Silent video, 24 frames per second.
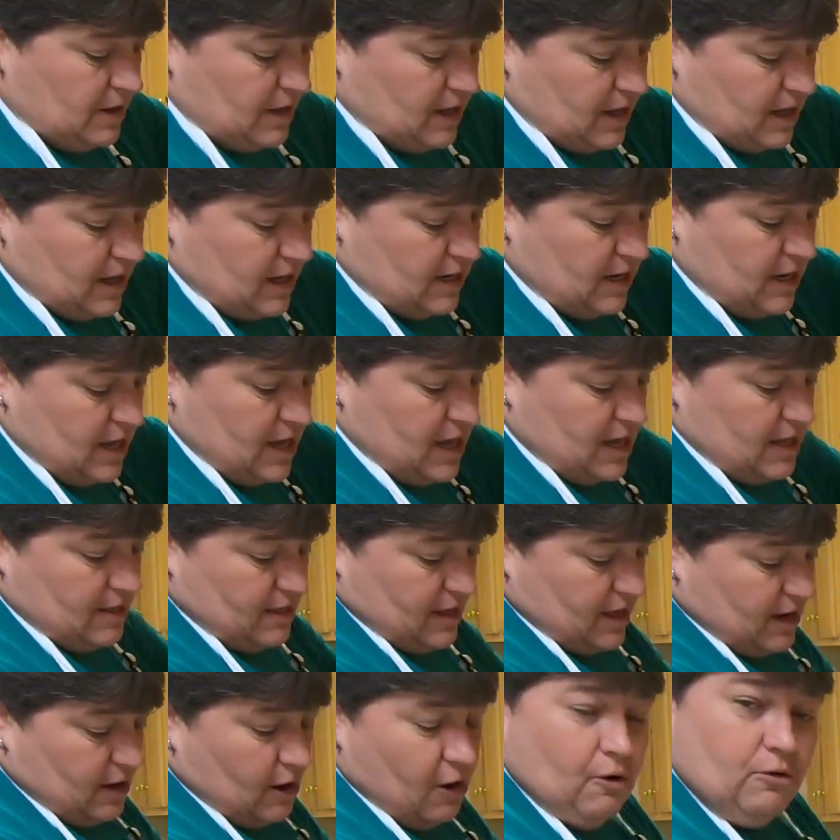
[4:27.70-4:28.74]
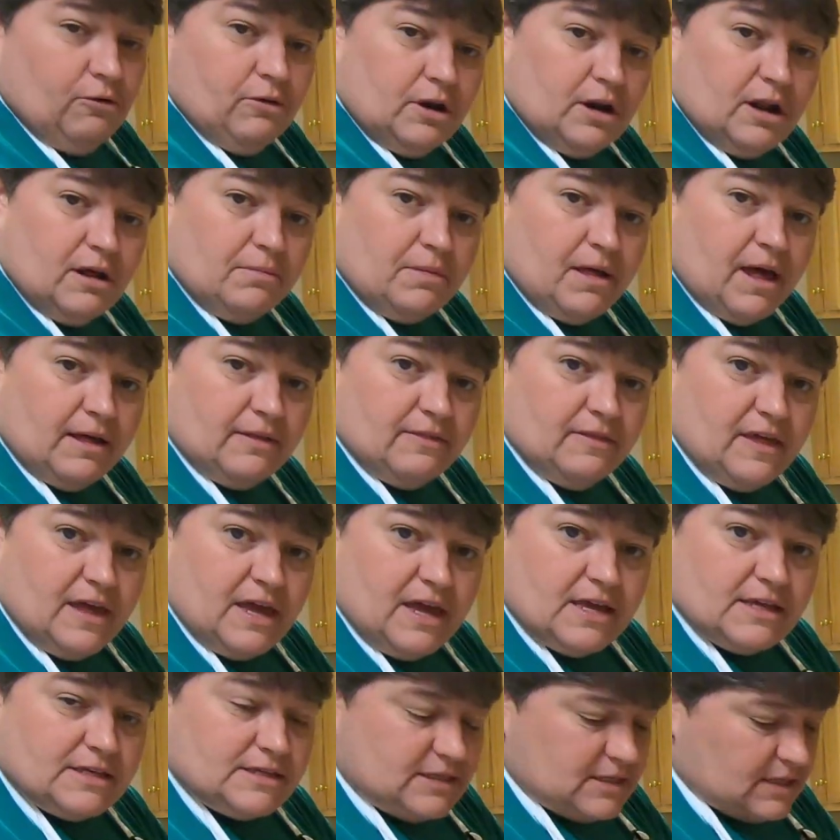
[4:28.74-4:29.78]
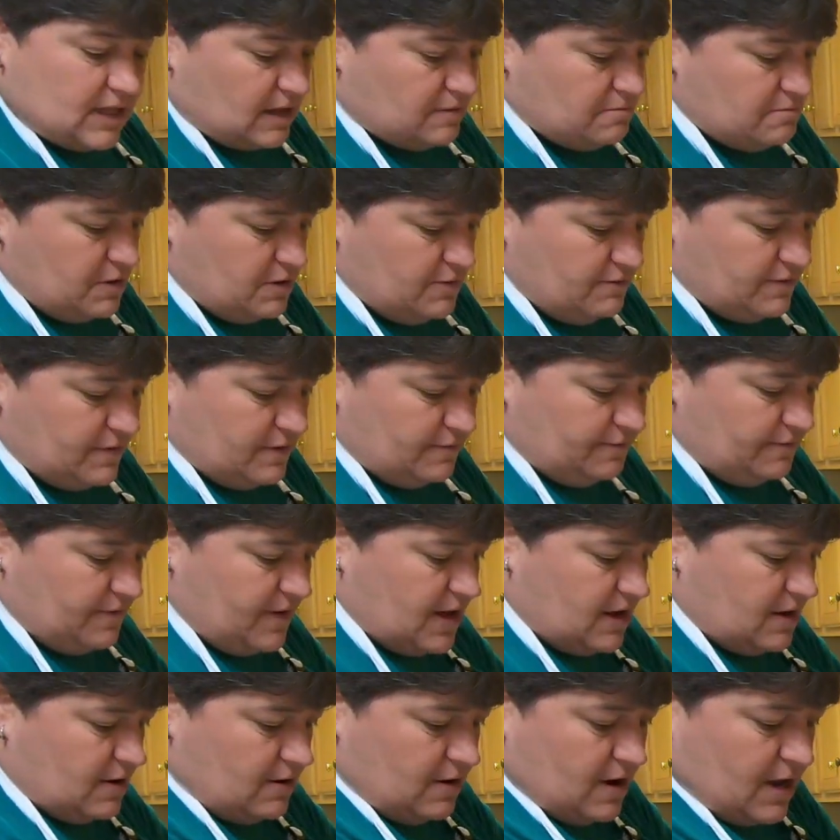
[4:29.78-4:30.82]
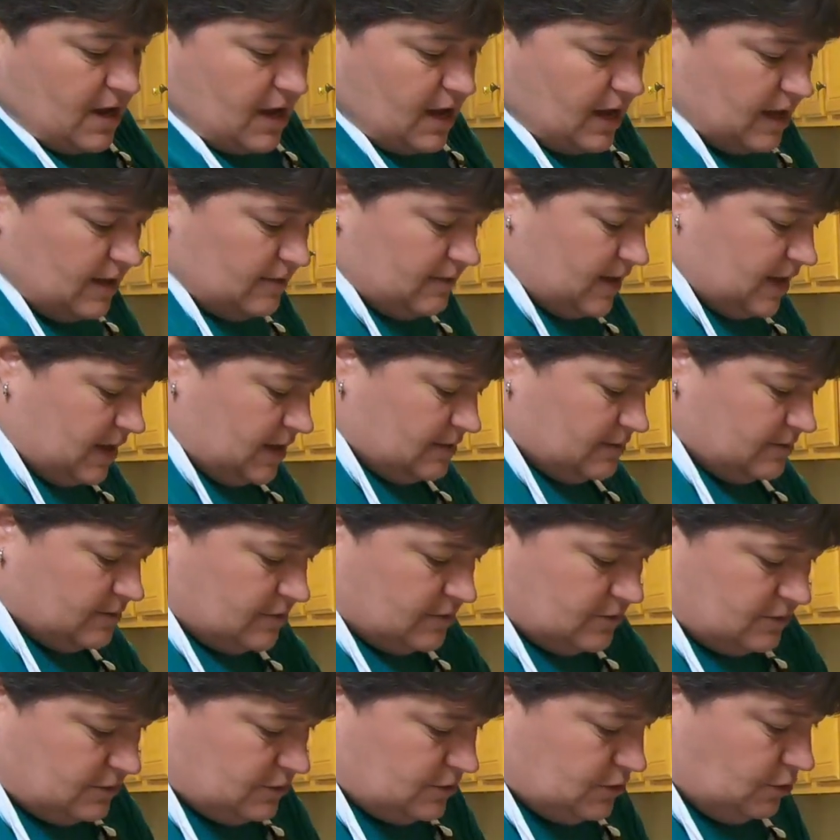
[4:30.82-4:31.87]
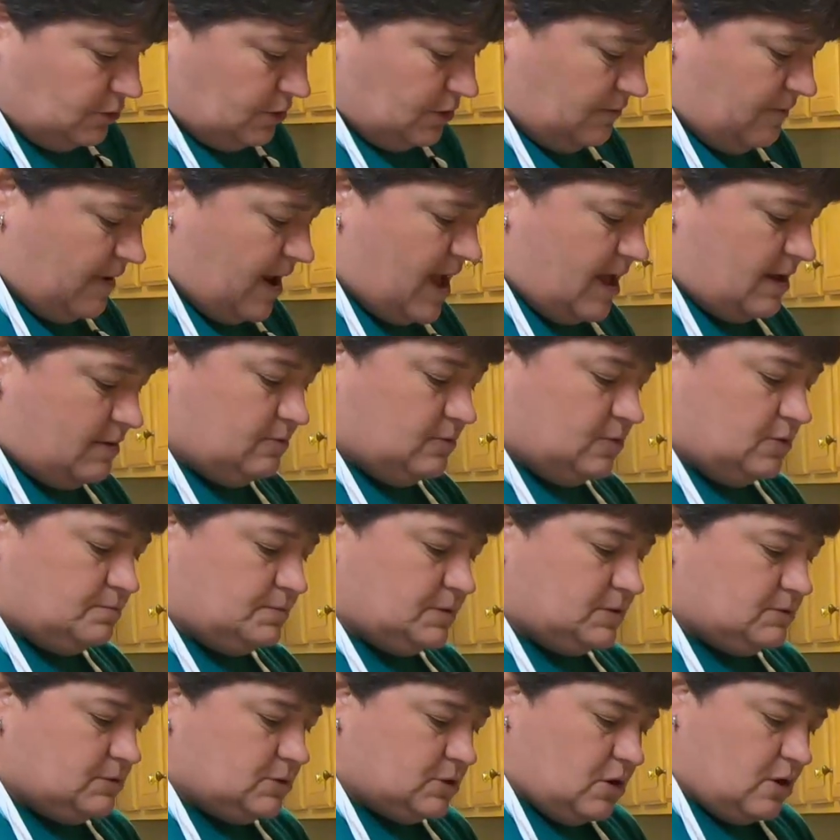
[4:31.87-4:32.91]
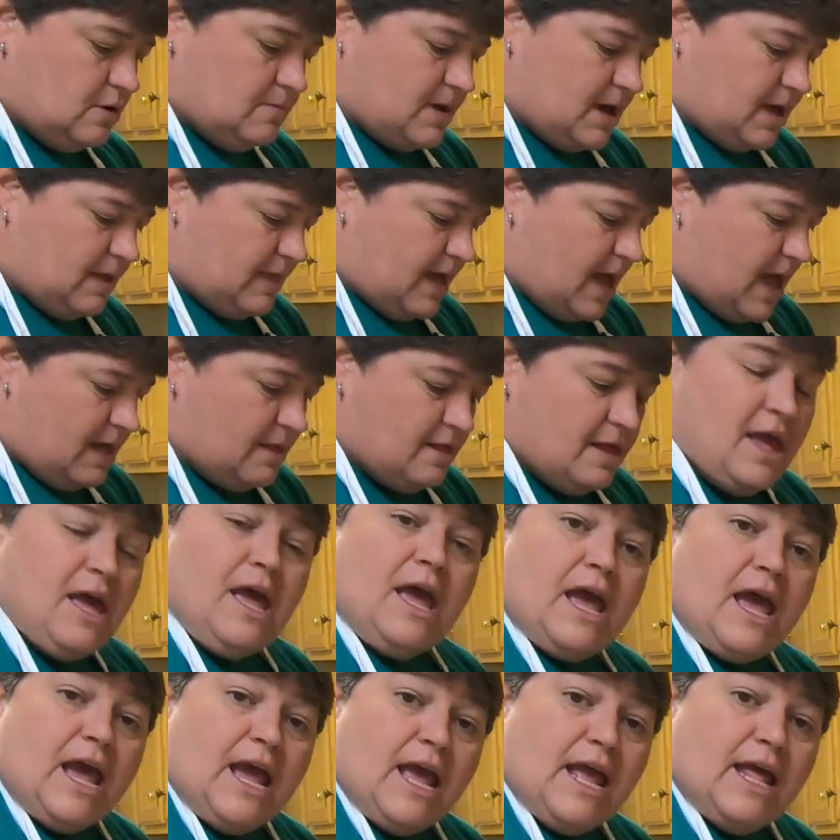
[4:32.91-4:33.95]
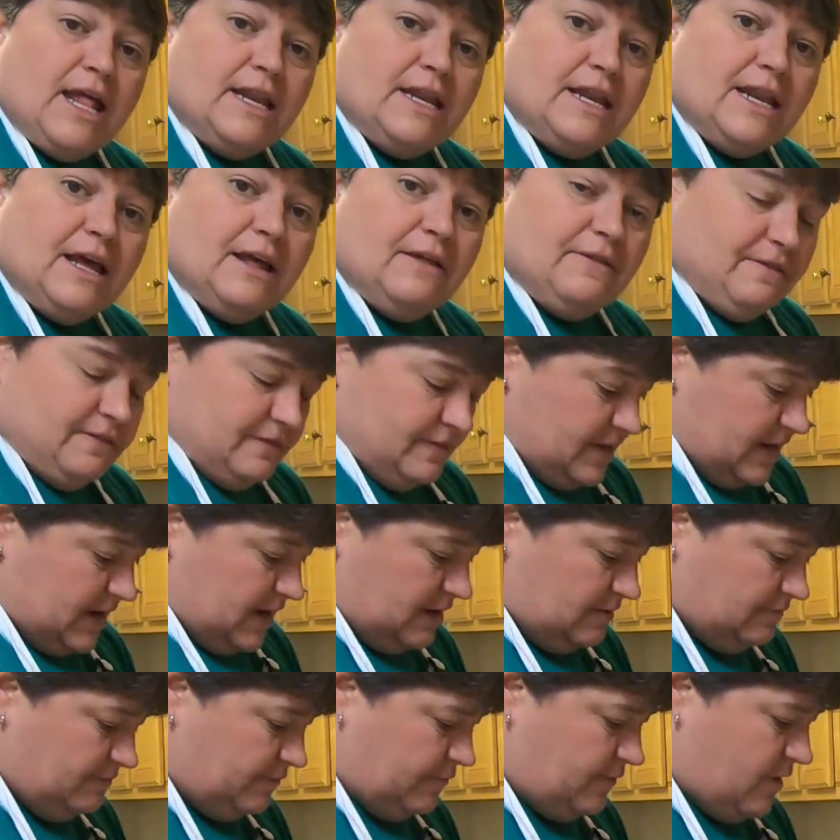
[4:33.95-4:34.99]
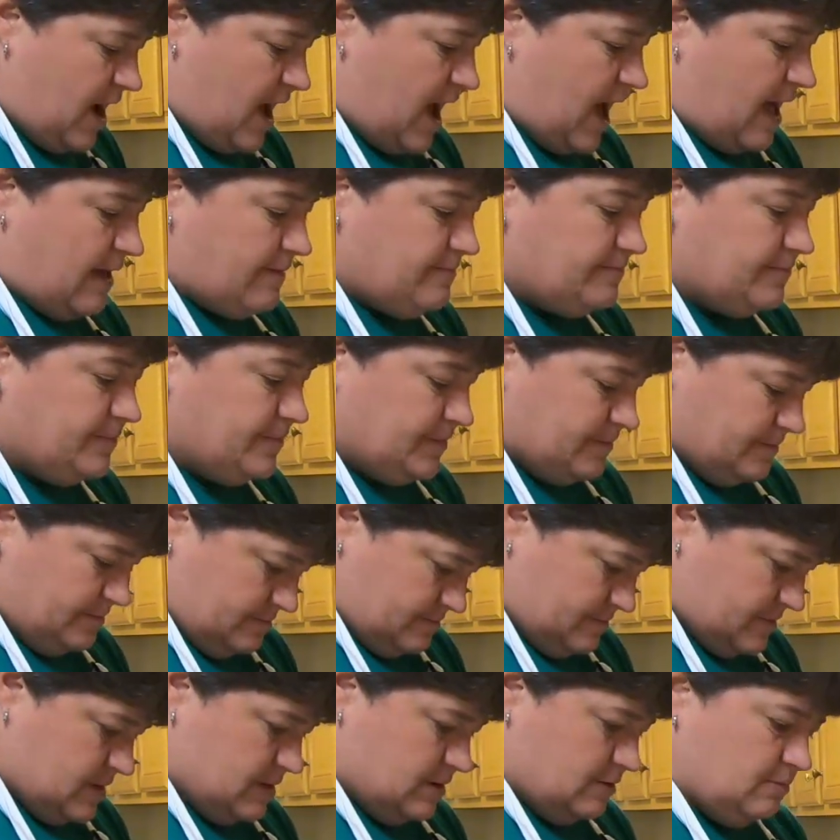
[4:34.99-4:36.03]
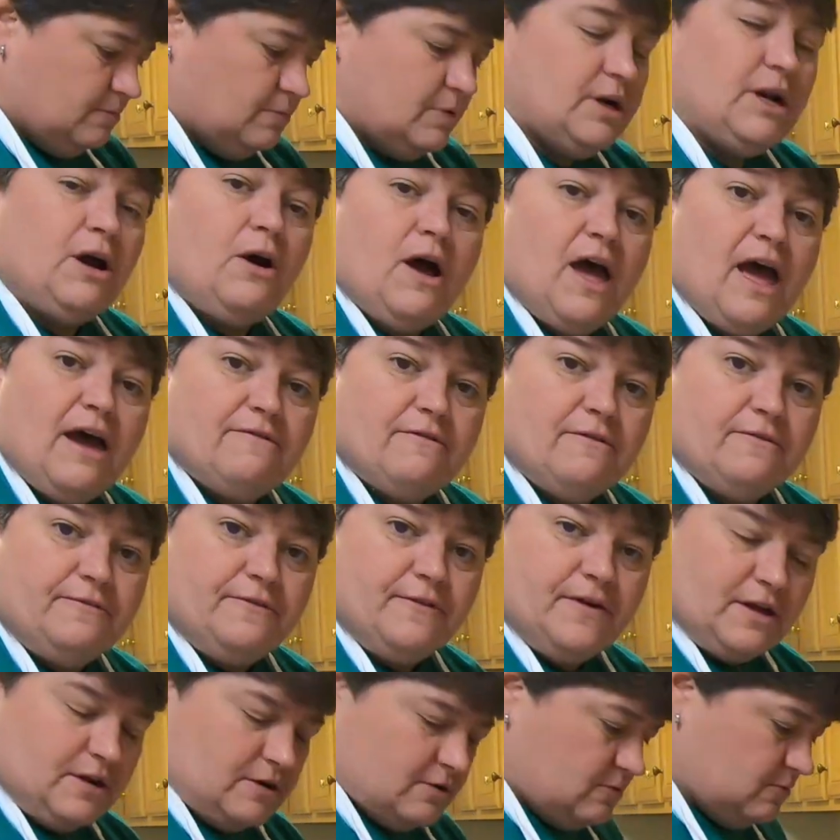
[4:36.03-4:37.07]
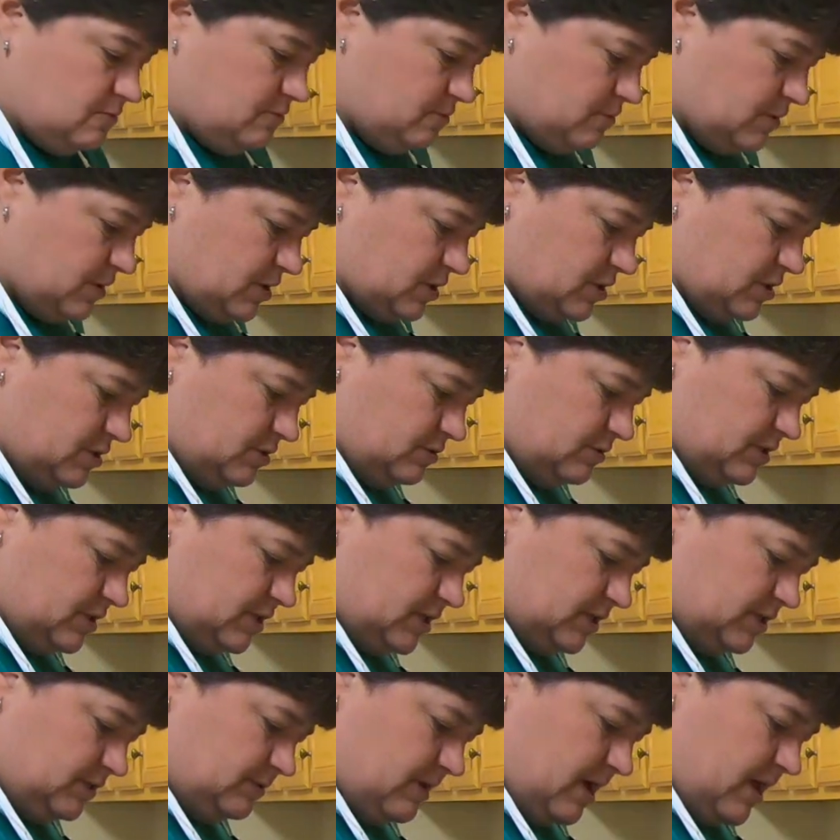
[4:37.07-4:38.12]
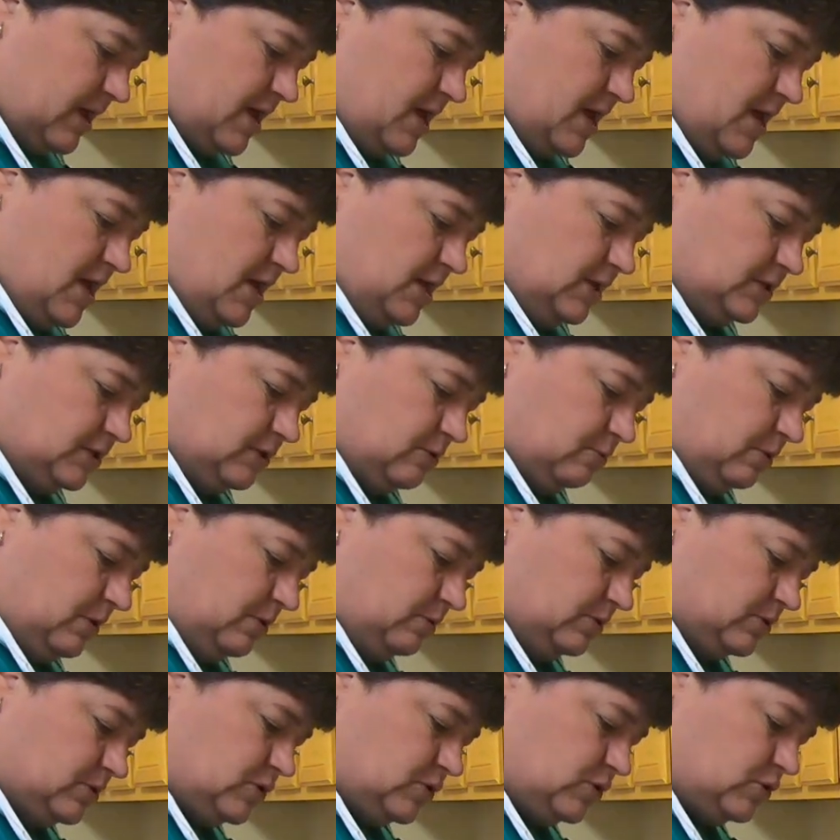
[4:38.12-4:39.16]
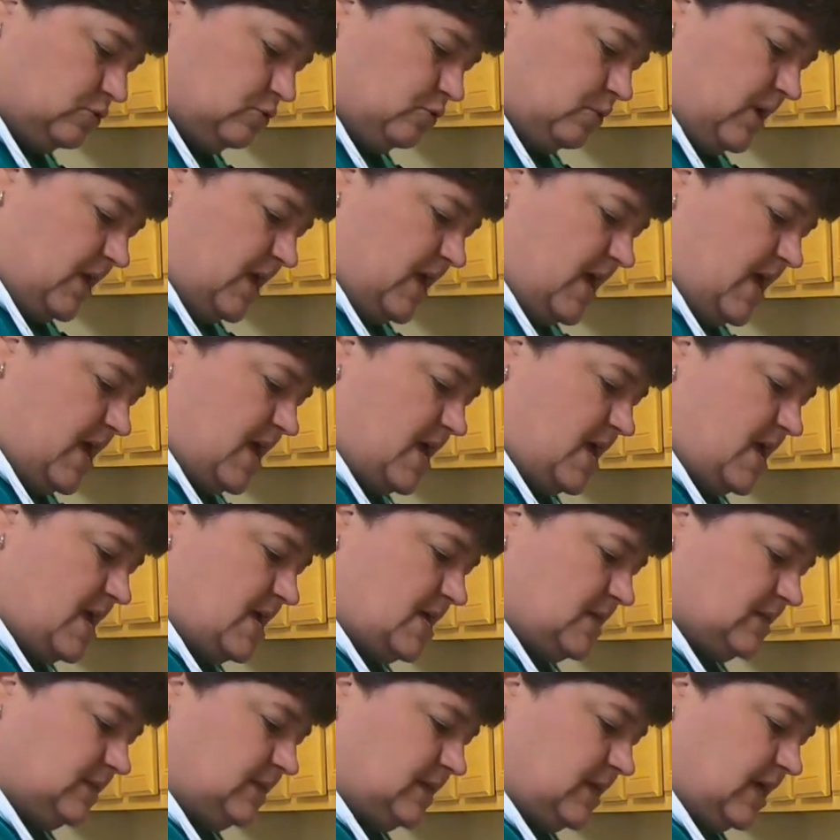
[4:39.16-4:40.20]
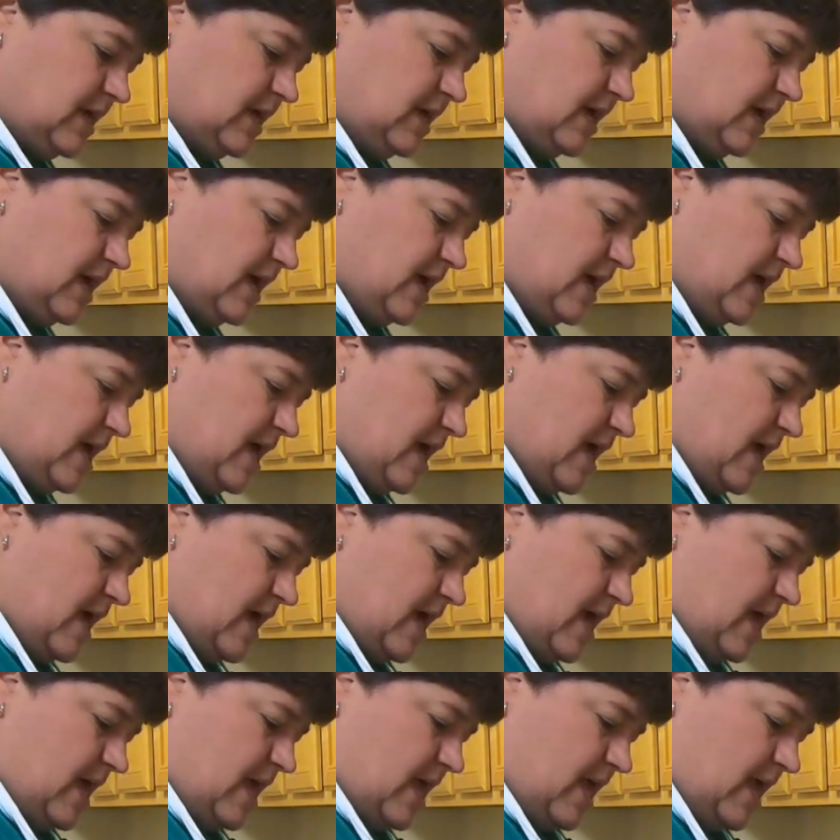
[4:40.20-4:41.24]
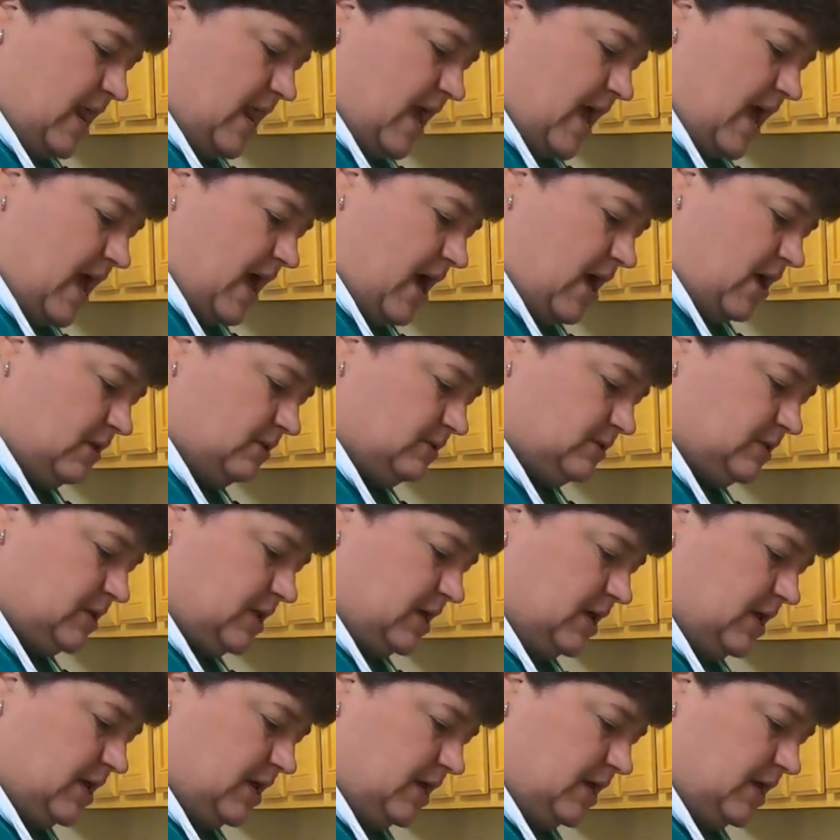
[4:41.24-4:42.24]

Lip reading: and they'd hold it up like this and they'd move their finger and they'd do it around. Oops, sorry about that. And then it'd fry. Well, we don't have a funnel. We're going to do it this way. So we will squeeze it out.